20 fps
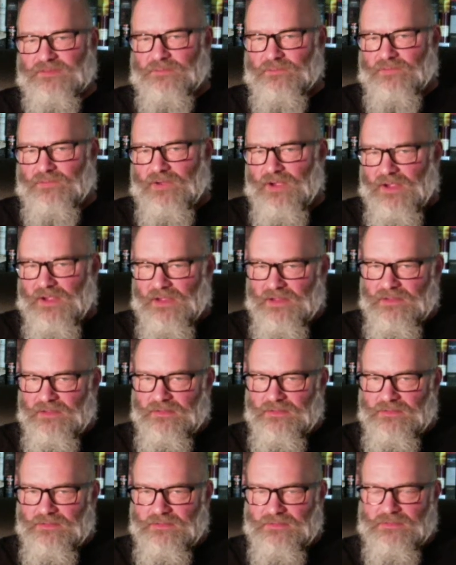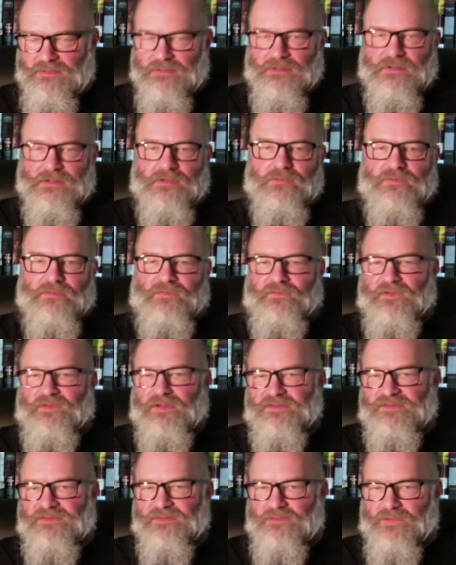rye, we've
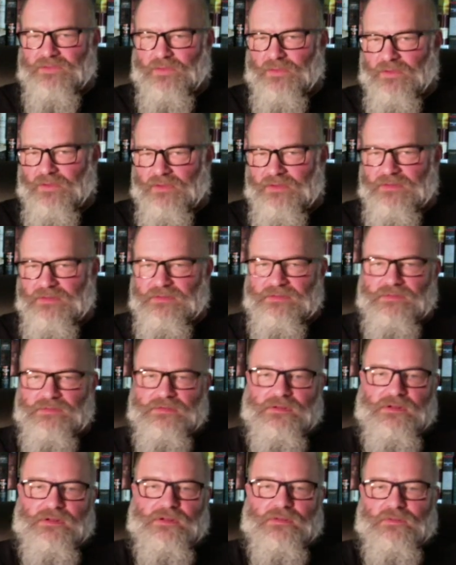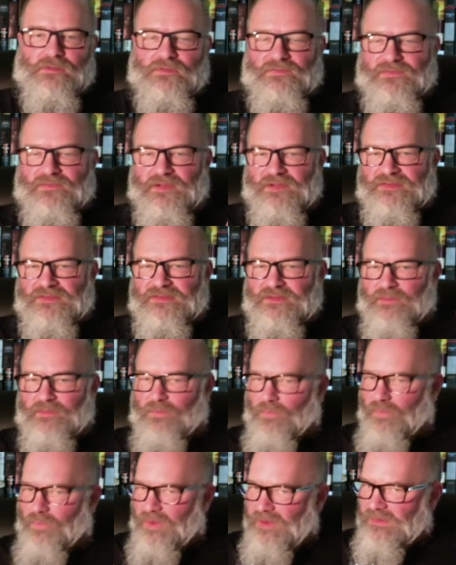got some corn, we've got
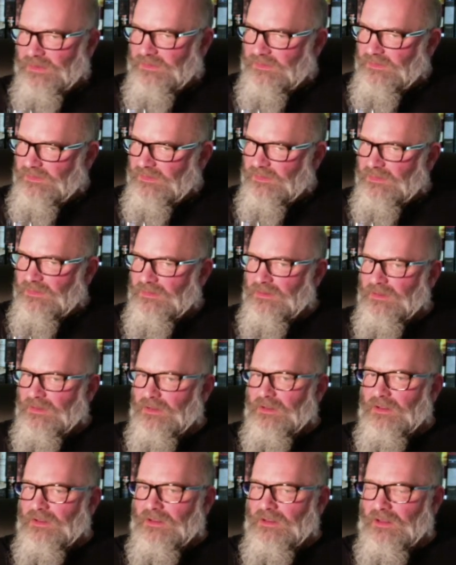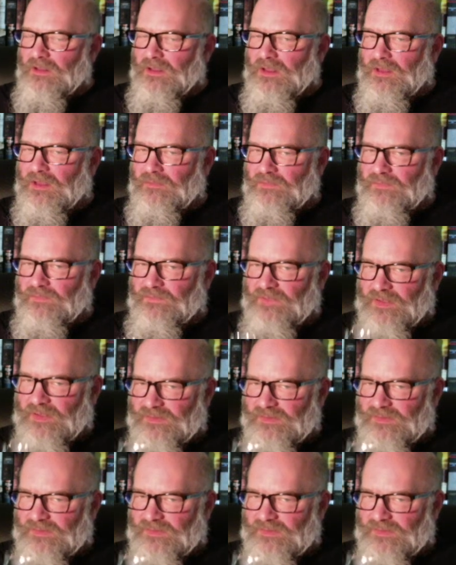some wheat, and we've got